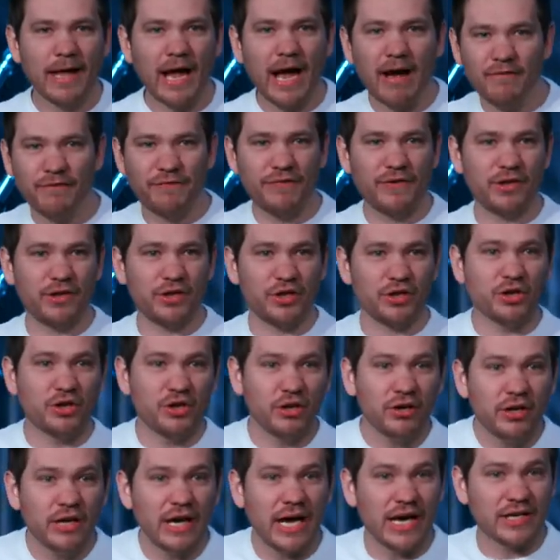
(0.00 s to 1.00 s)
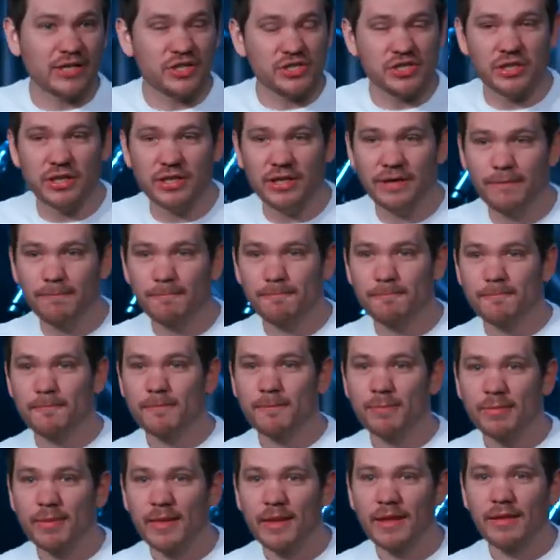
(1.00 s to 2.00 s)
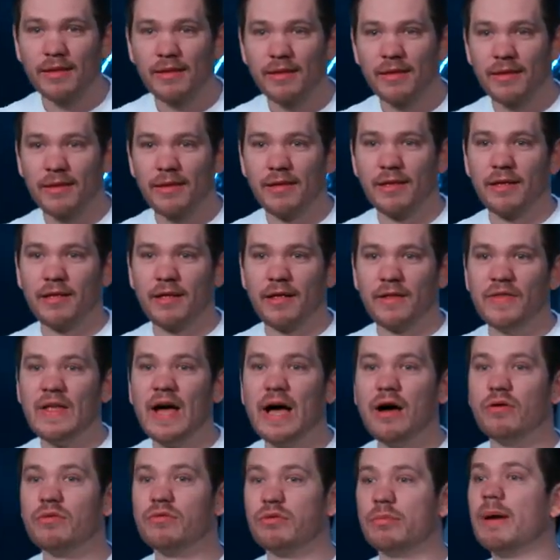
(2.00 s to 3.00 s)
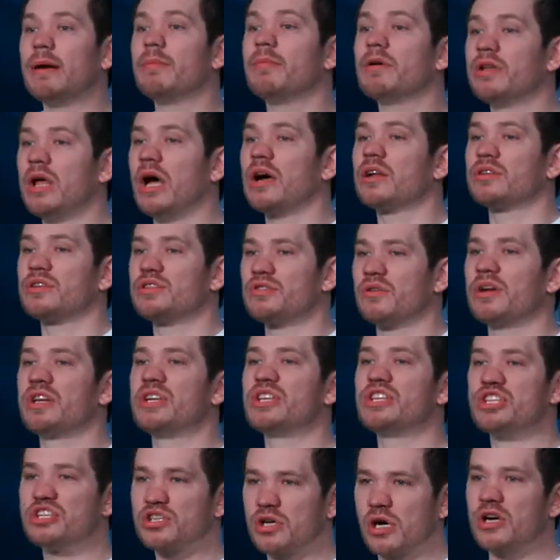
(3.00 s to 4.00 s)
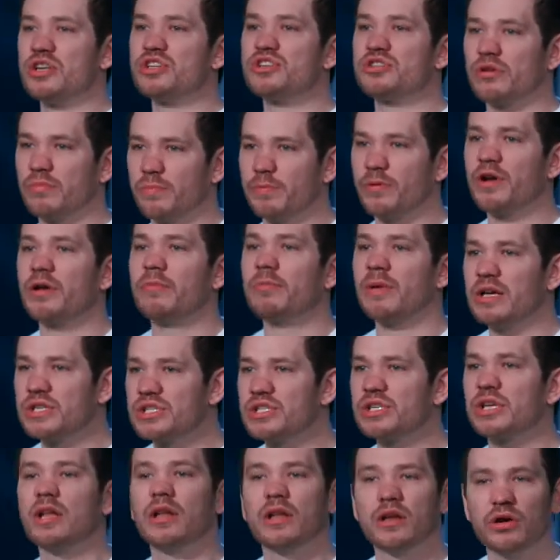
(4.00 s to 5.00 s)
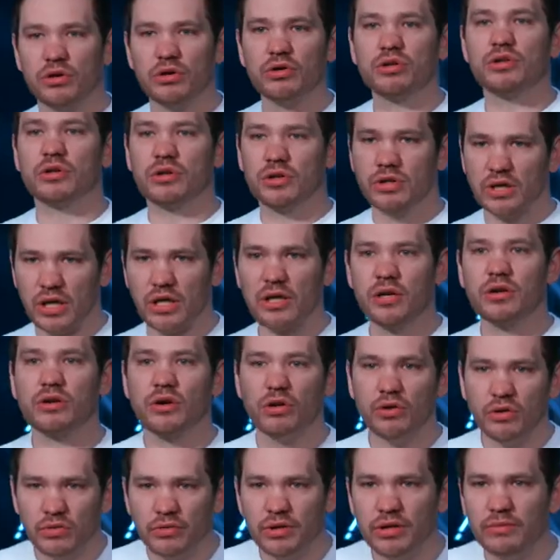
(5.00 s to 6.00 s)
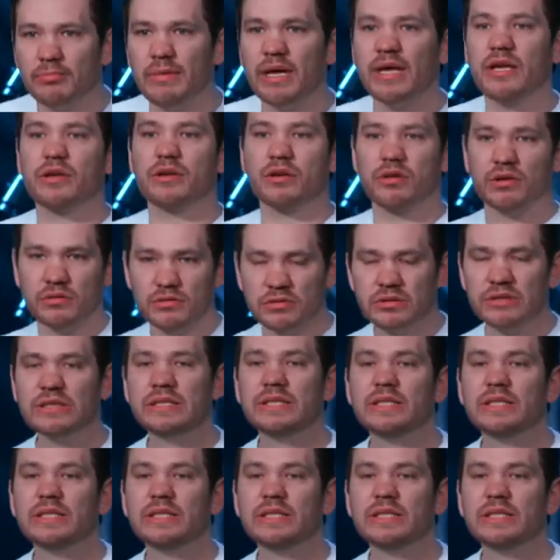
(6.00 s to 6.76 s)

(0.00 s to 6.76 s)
I'm feeling good actually. Now remember, doctors already discharged her, pretty much telling her, dude, you got to go and make your